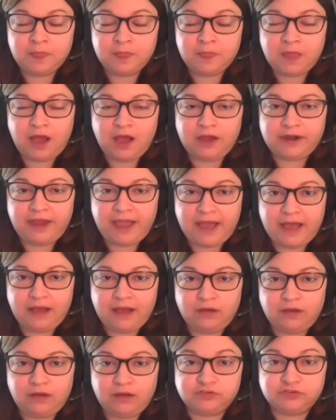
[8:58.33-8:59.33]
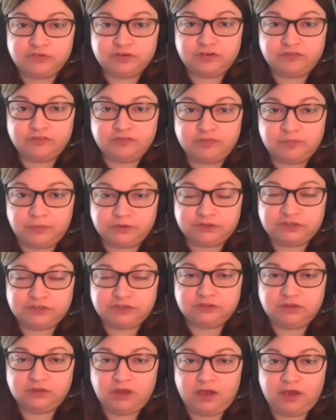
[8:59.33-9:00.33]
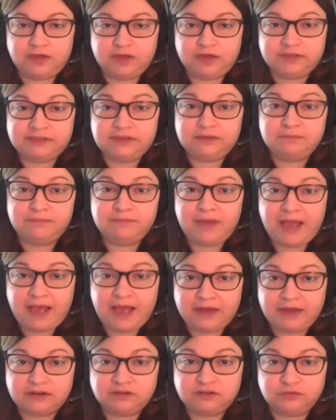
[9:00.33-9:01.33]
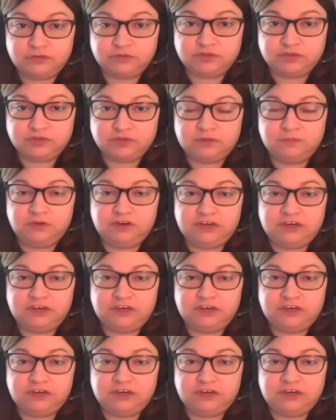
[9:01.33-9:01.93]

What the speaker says: on how restrictive abortion laws impact those communities